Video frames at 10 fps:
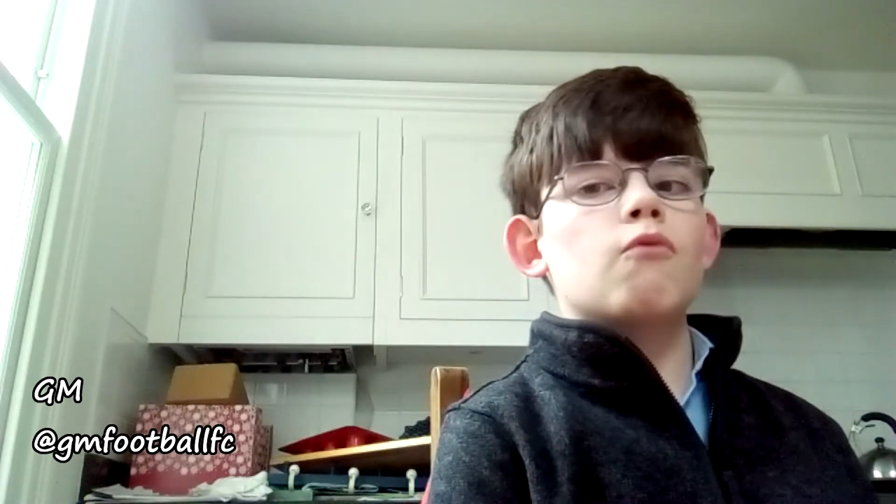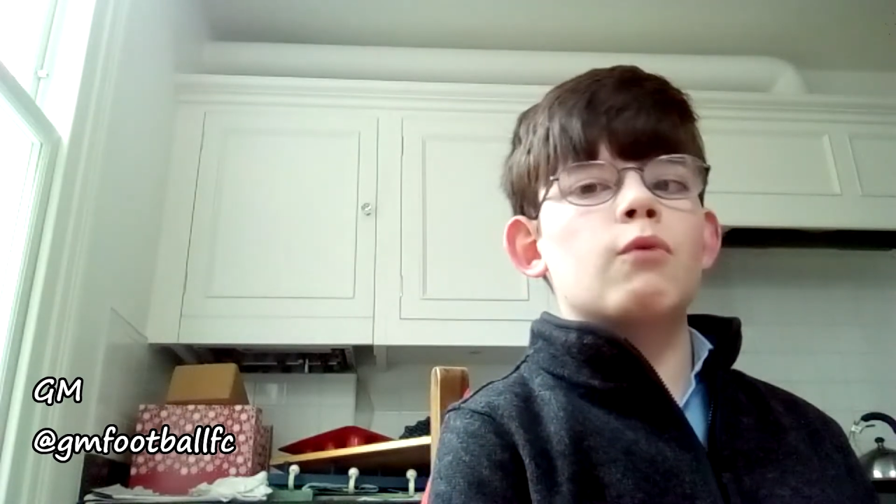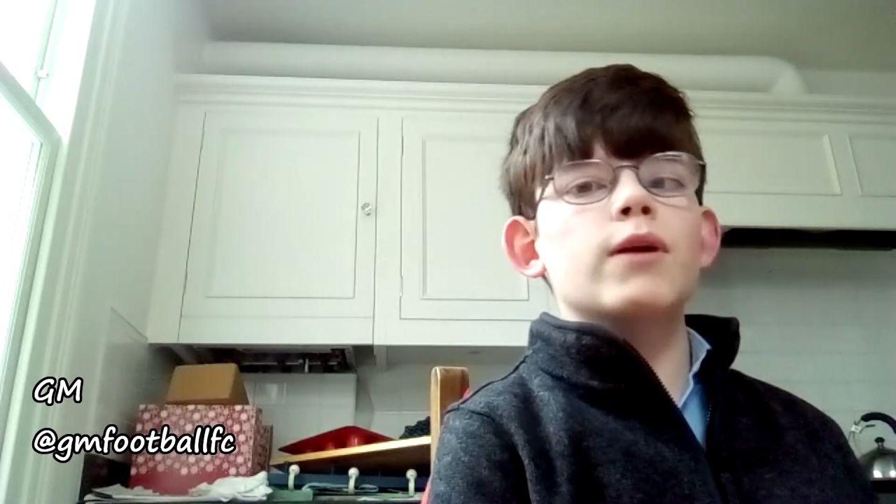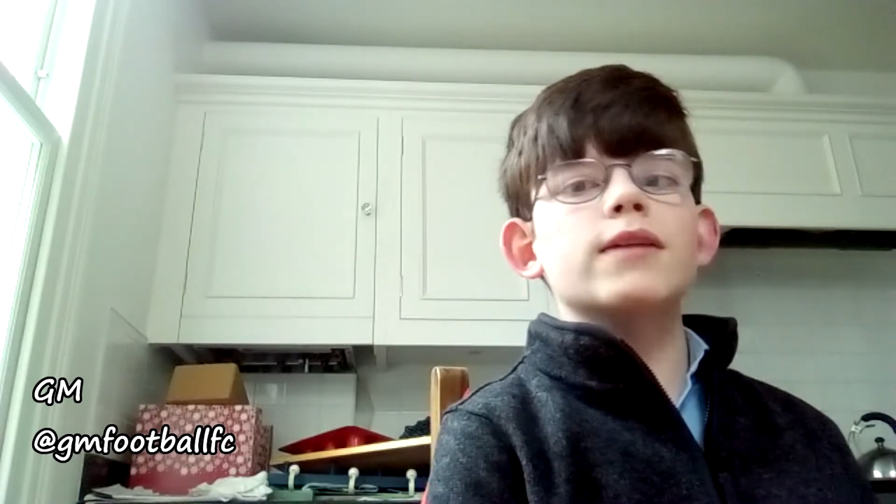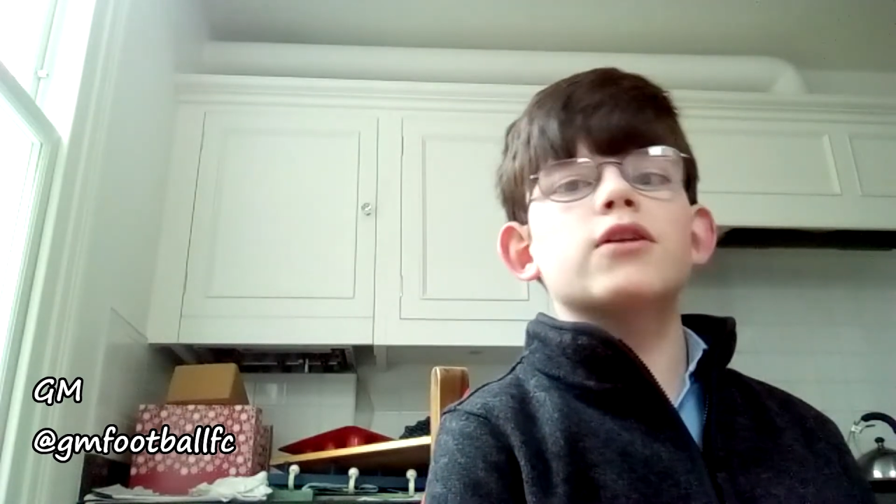
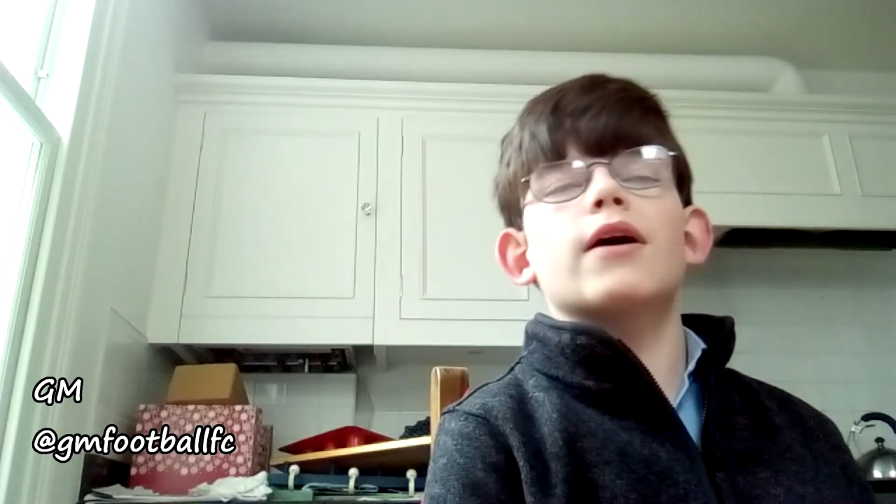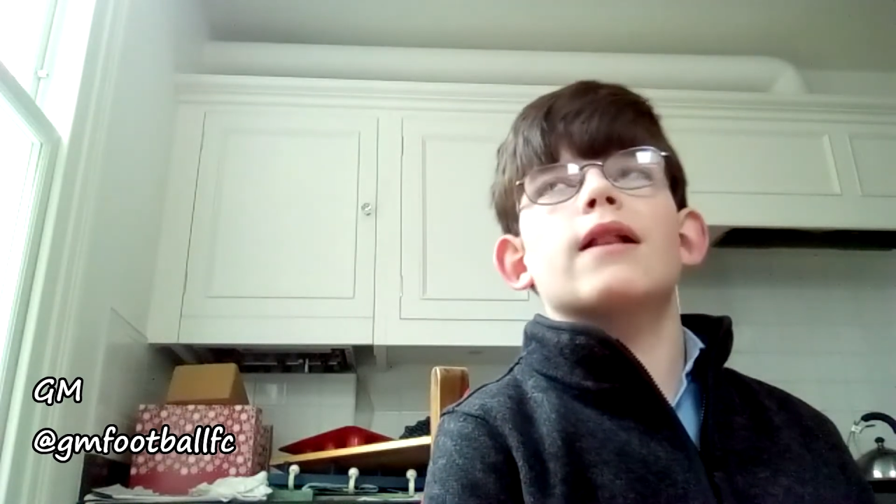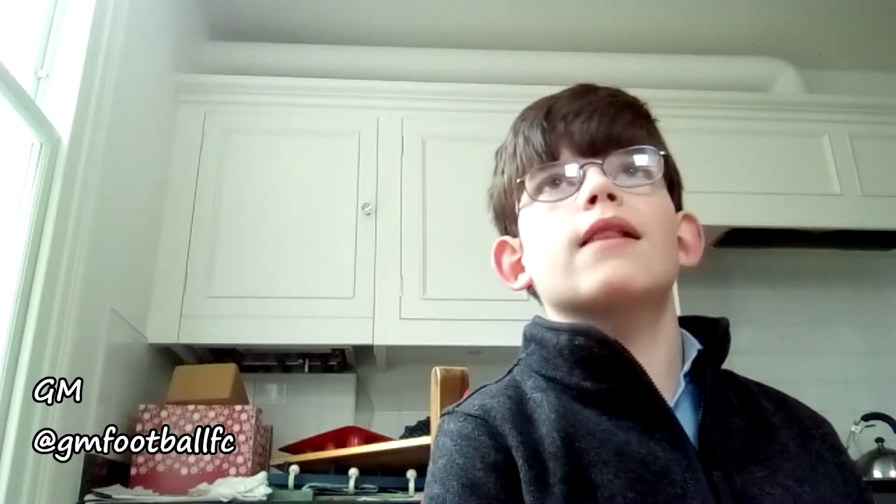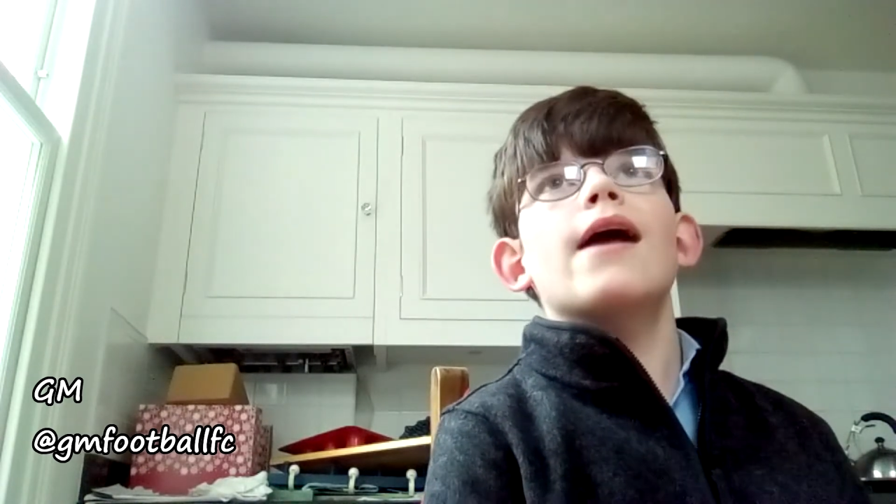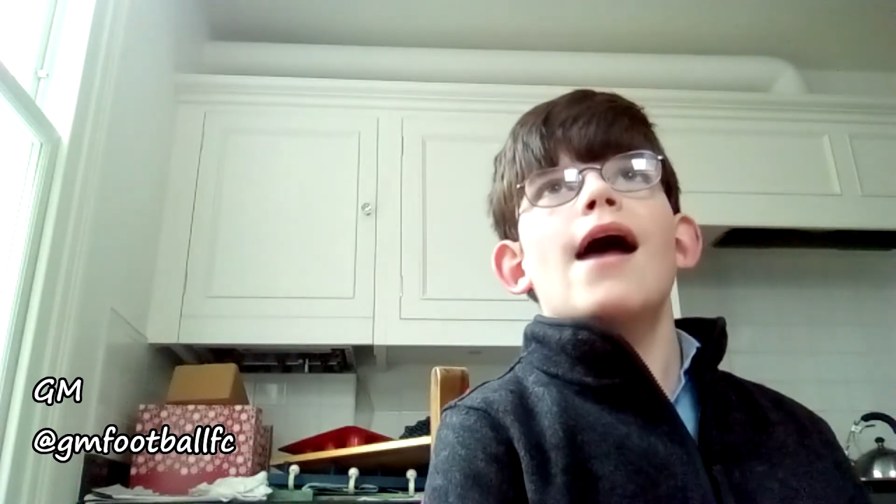we'll win a
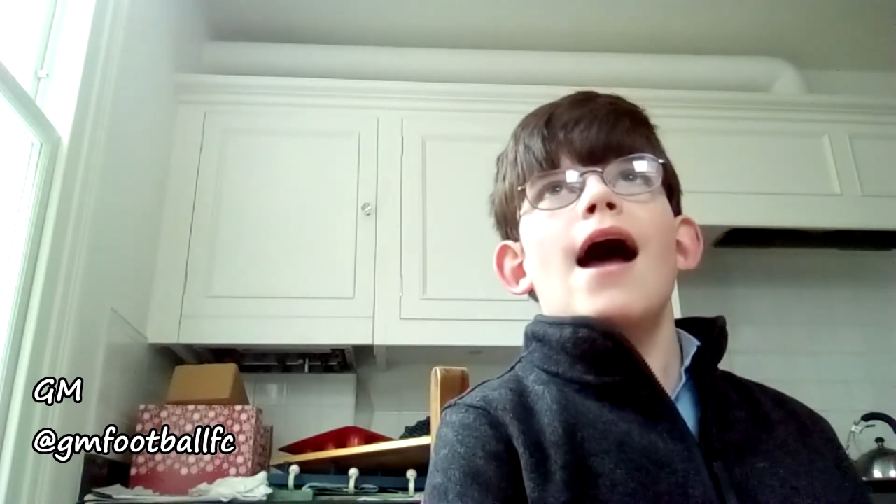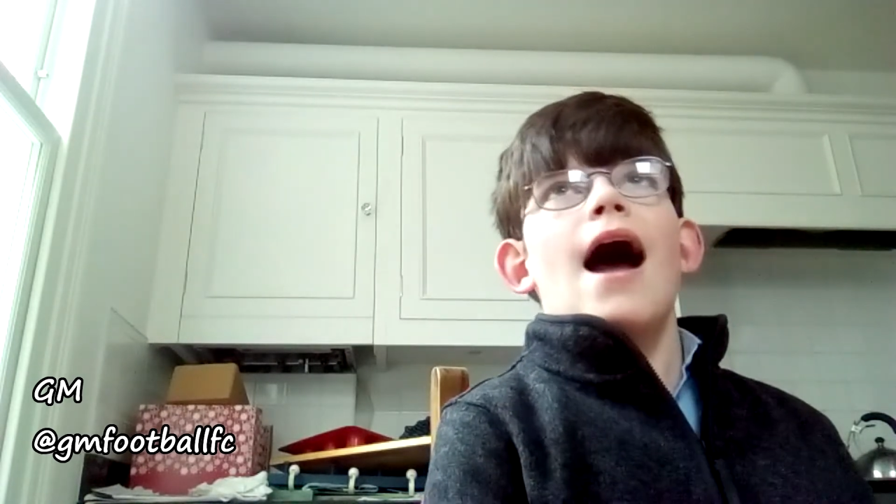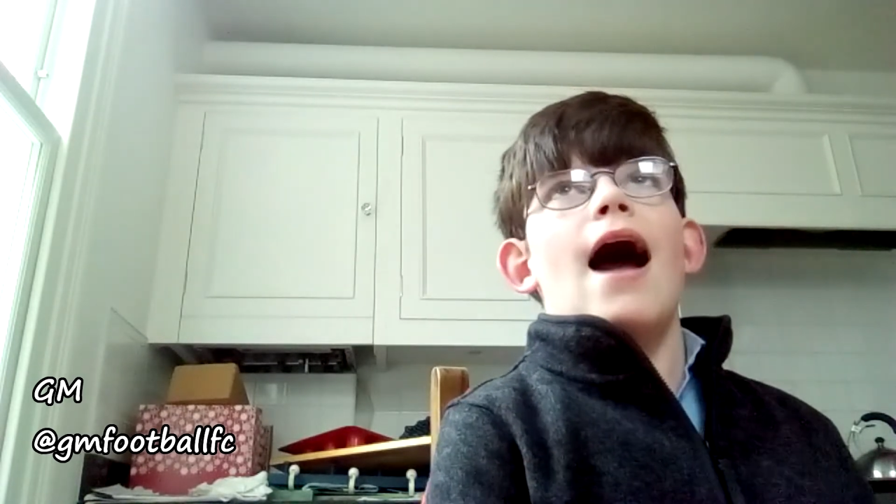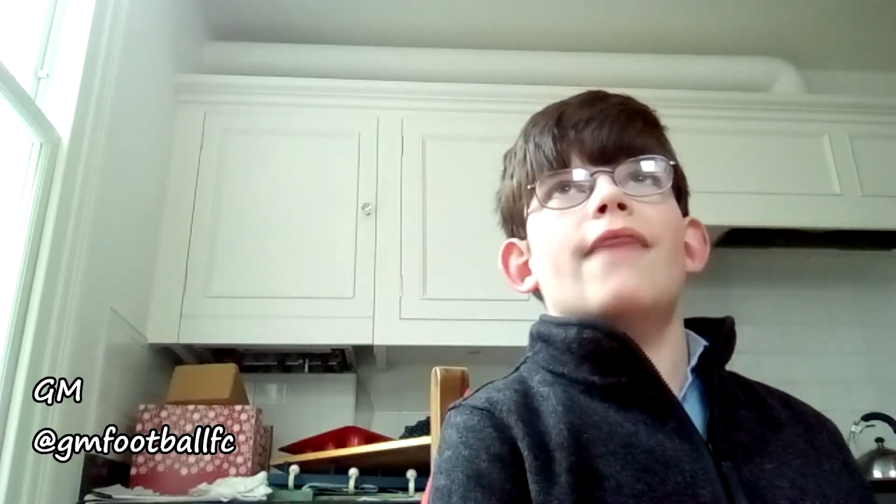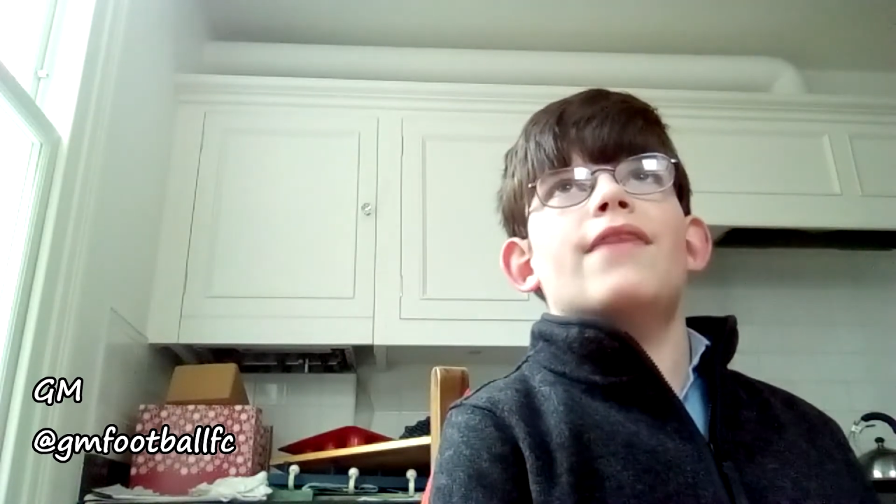title,
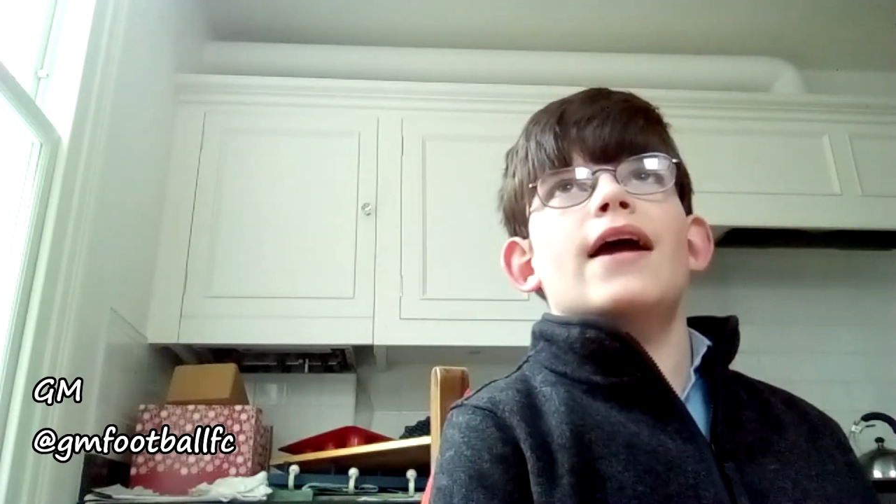and